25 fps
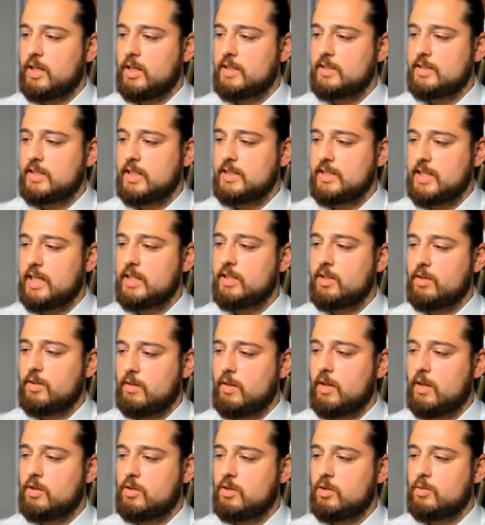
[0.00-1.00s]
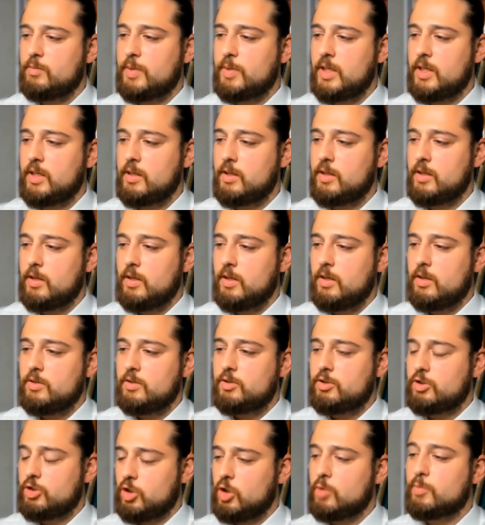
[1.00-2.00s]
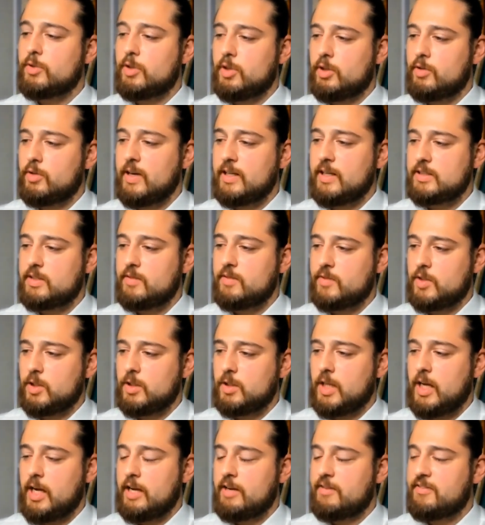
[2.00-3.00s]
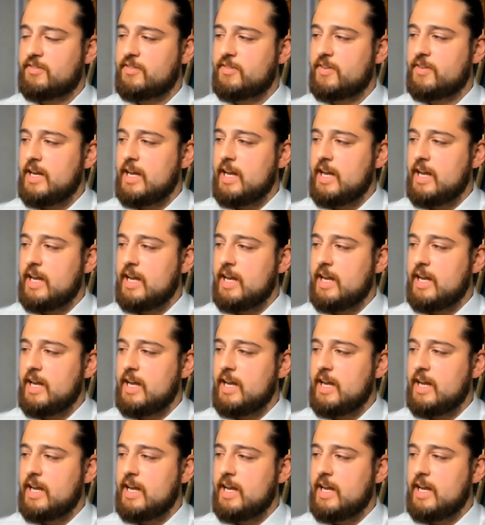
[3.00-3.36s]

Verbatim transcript: He said, Dad, do you think you'll be sober the rest of your life?